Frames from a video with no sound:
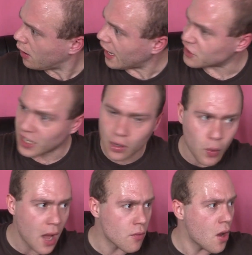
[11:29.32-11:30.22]
I check
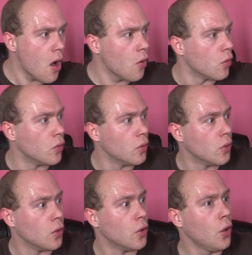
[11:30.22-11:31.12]
around, no,
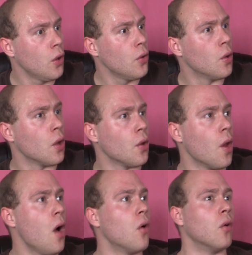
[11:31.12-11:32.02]

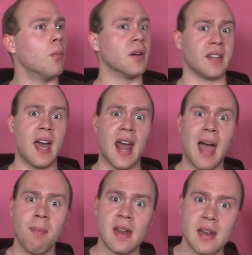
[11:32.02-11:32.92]
but that
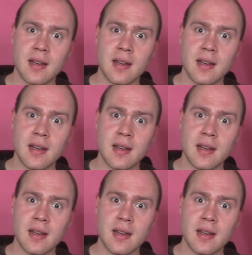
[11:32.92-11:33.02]
happened.